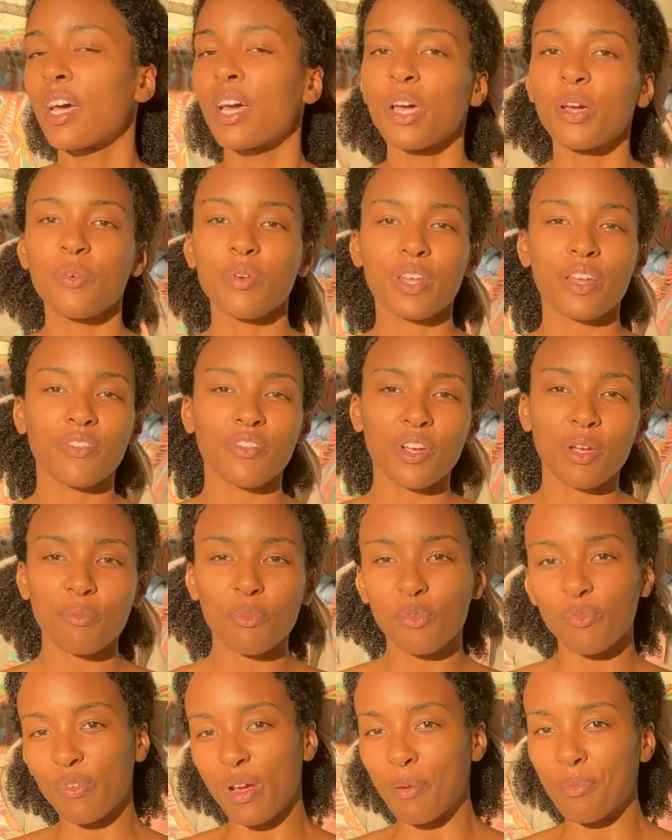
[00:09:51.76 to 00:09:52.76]
whatever, I'm a
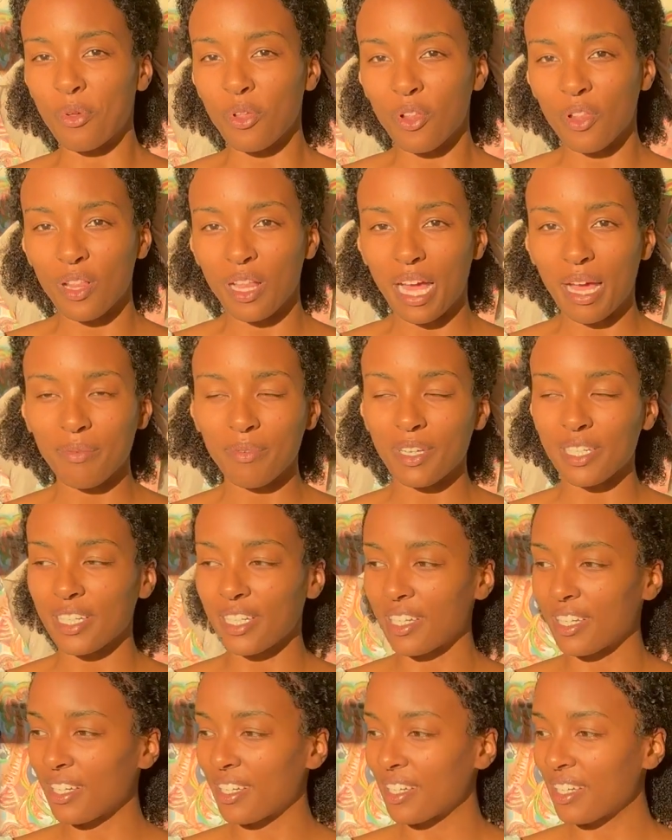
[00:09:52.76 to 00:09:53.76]
rebel. I'm
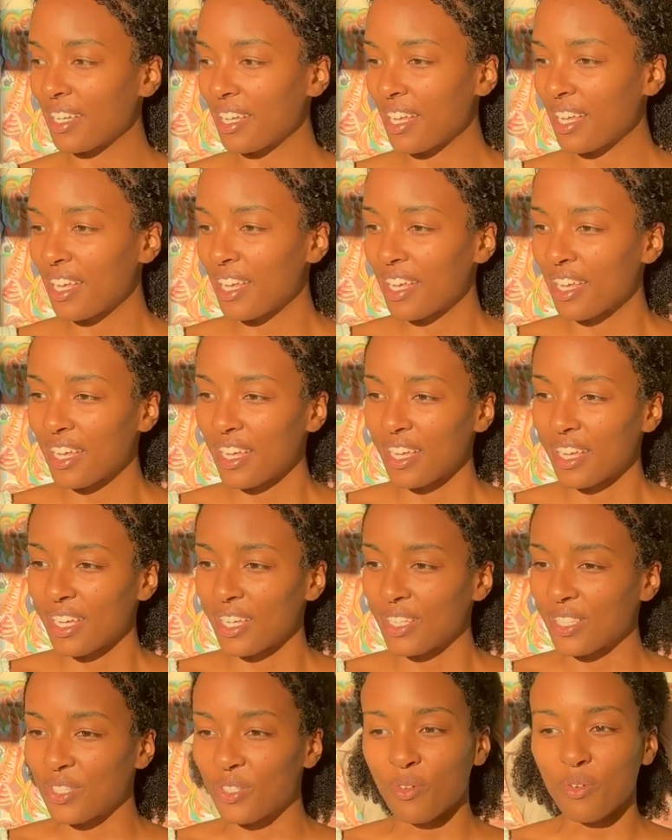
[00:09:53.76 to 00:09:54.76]
gonna
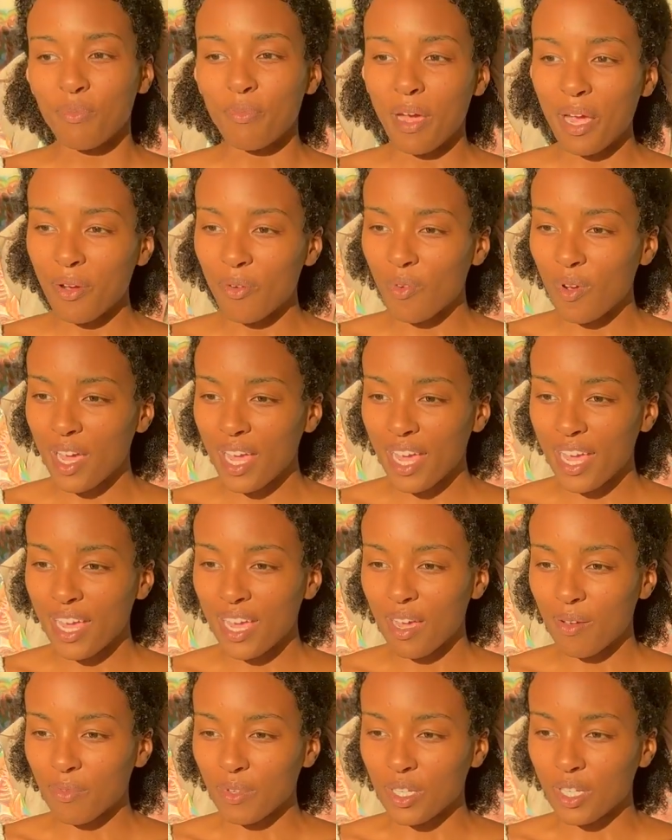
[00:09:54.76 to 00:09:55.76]
do it my way.
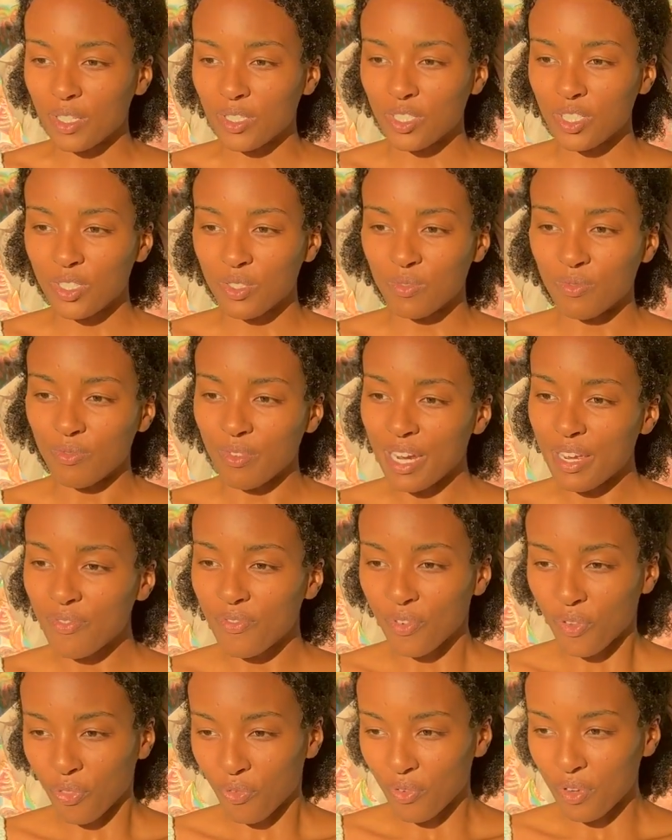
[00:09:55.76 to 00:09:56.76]
I'm gonna just write
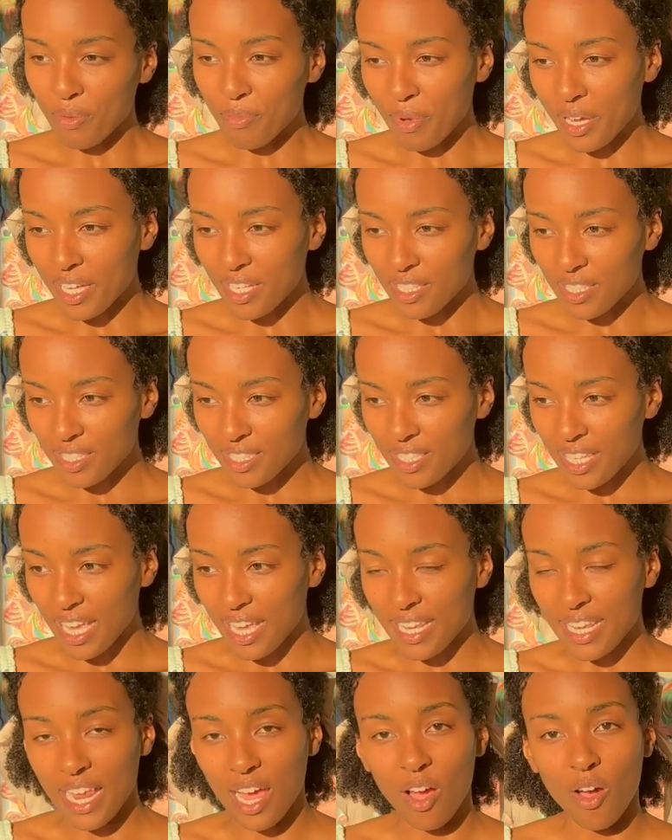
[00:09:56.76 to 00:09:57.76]
for 3 months,
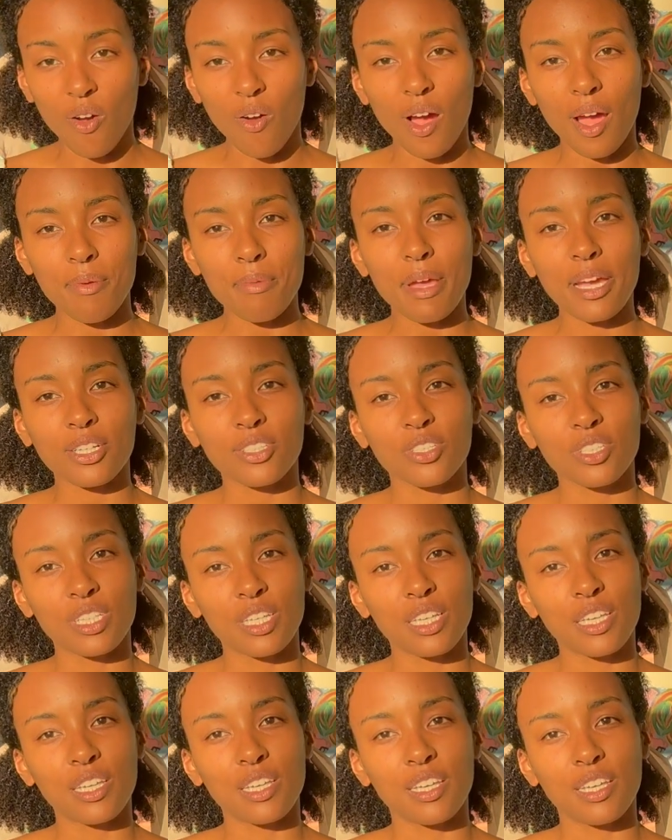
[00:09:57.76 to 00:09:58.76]
and now I'm
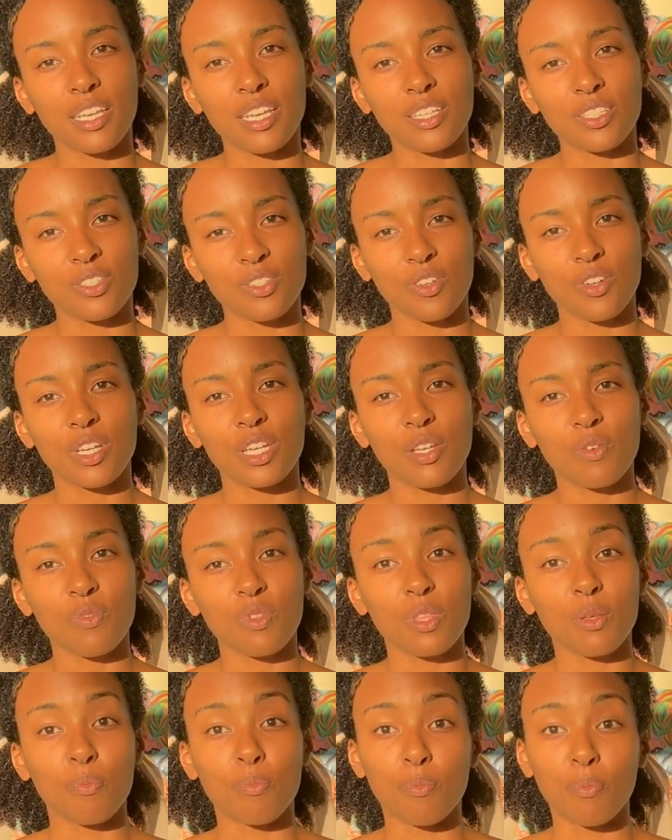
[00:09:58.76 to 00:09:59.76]
actually integrating with
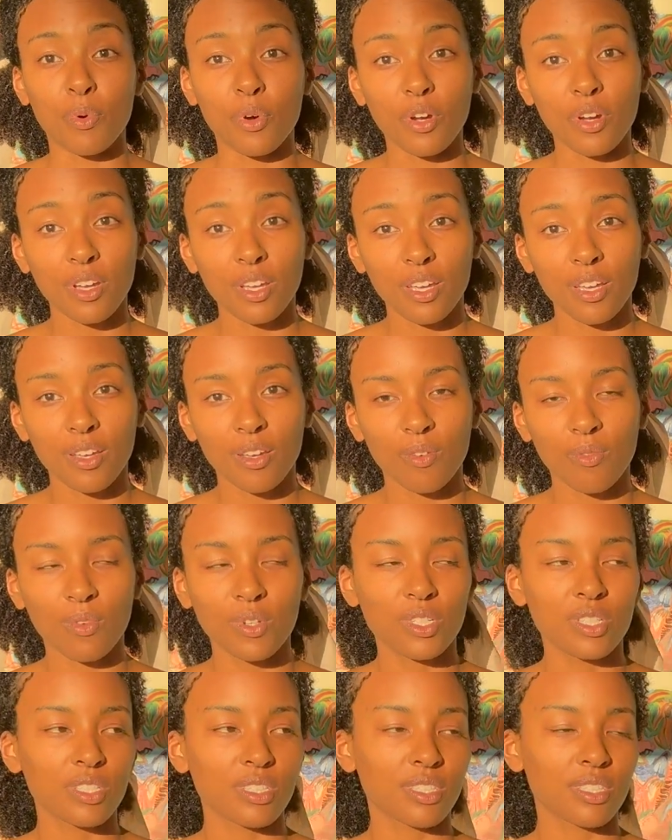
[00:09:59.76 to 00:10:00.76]
a book,
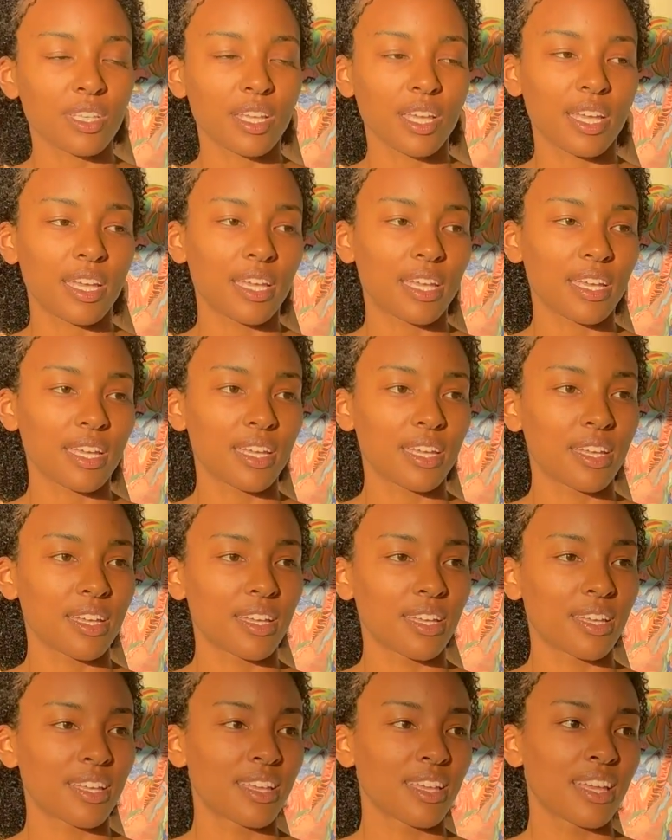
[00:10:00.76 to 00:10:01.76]
which is like,
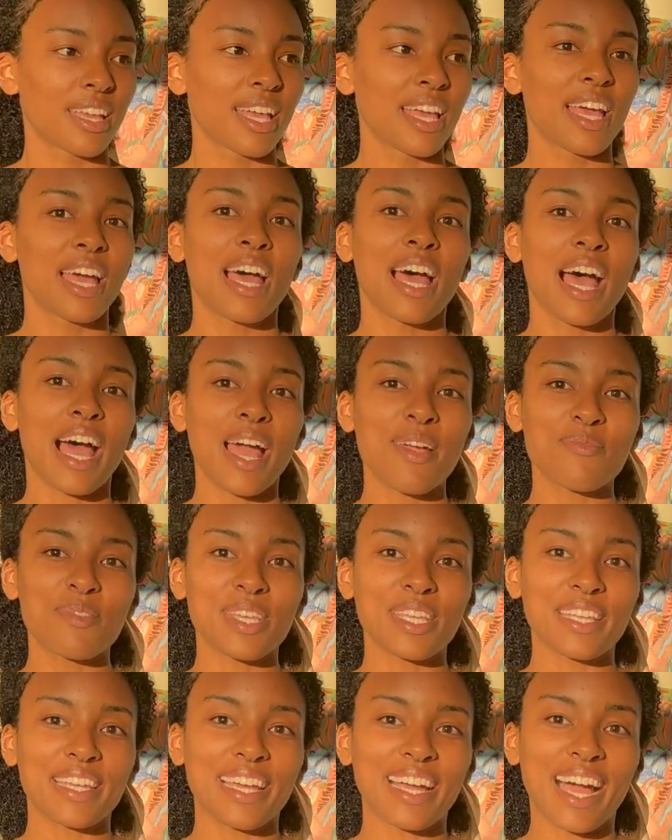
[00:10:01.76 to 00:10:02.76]
I
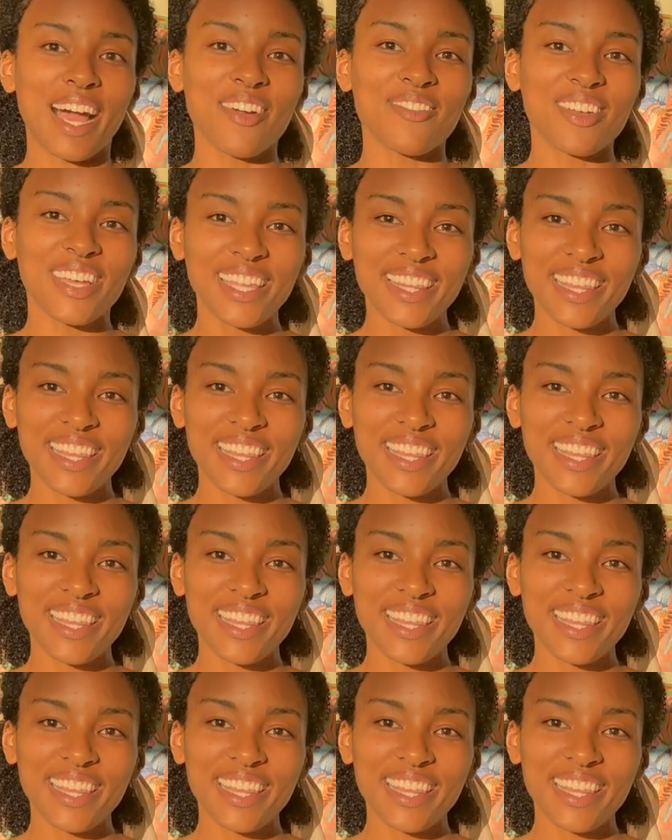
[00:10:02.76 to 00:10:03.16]
mean, I'm at